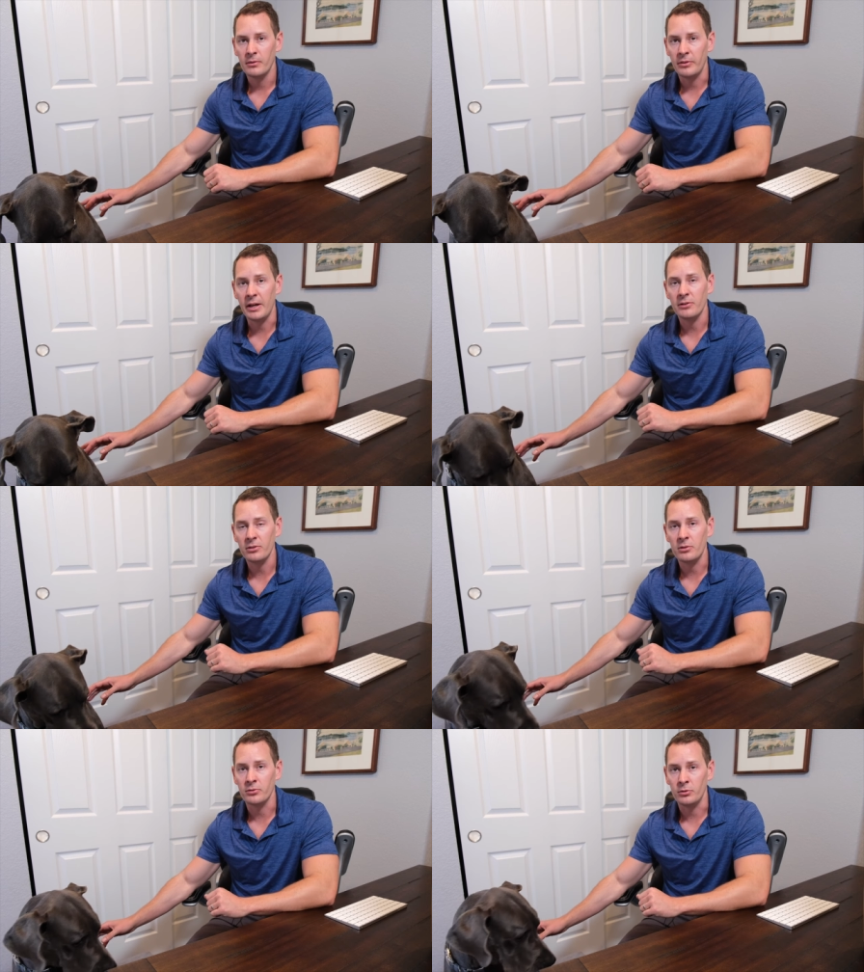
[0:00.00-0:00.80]
they
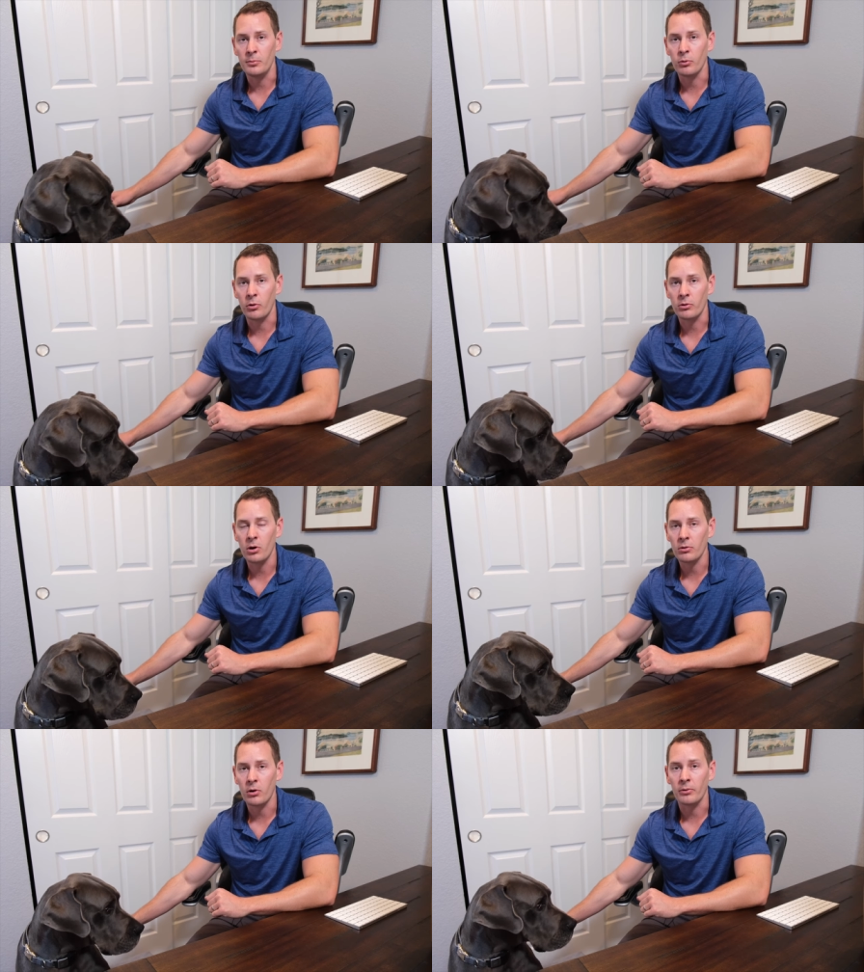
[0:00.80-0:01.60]
actually use a new
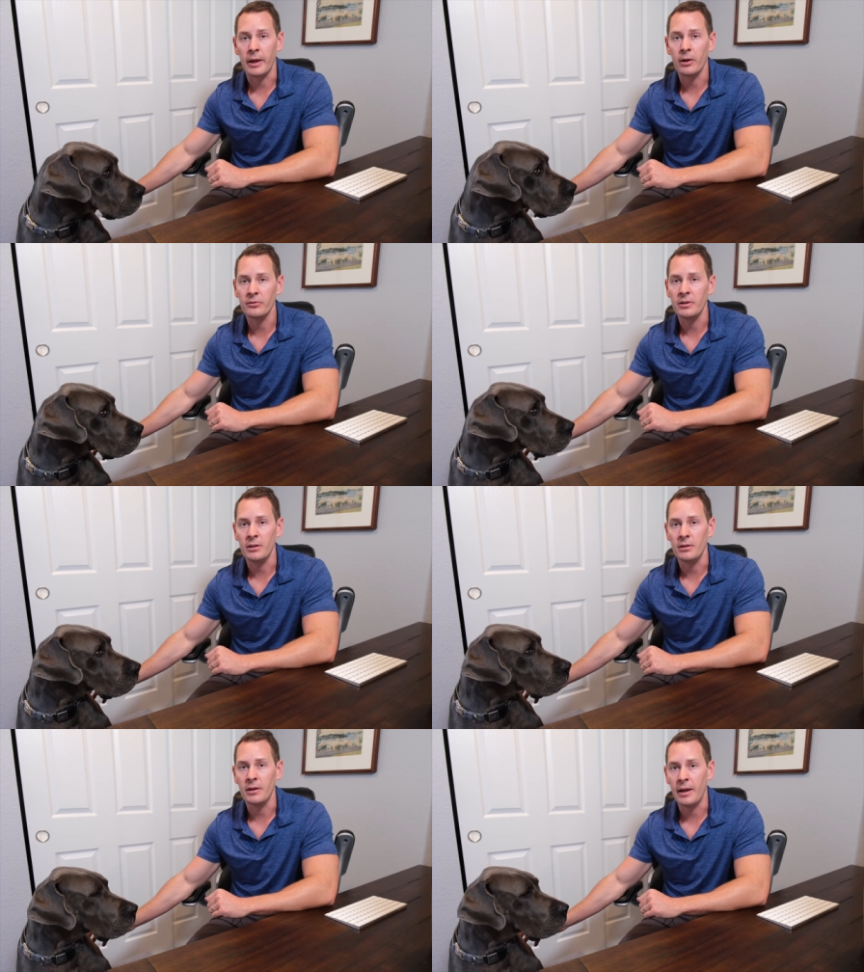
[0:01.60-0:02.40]
protocol called
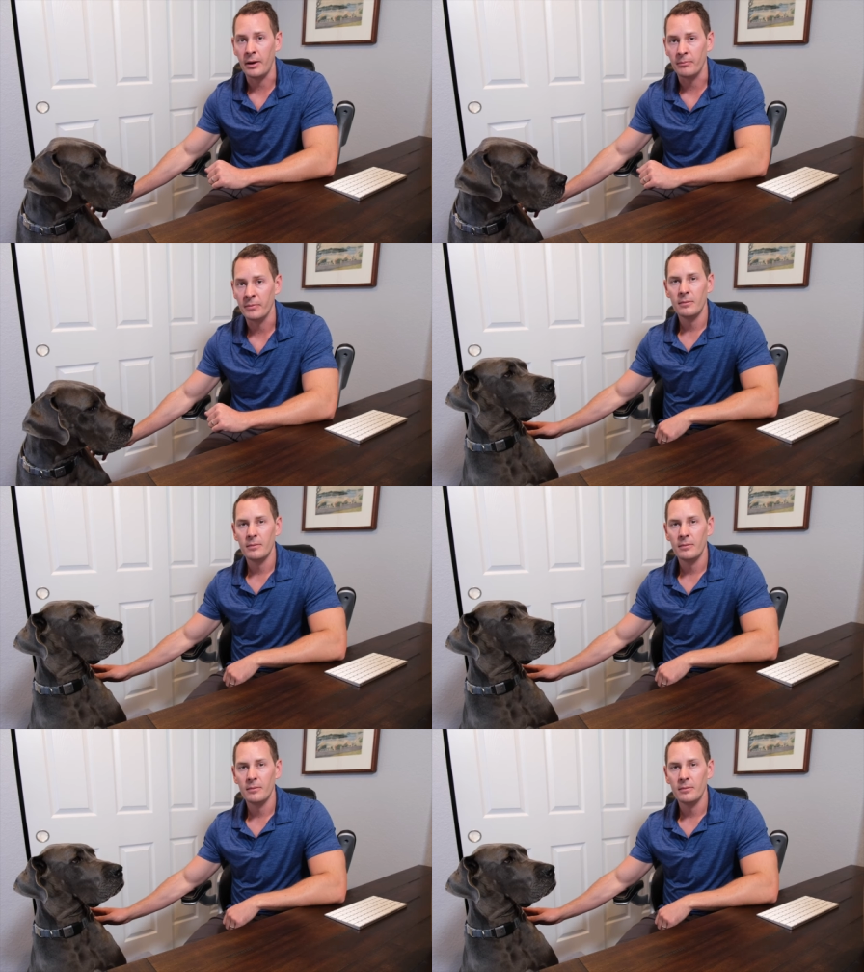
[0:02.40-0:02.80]
LTE-M.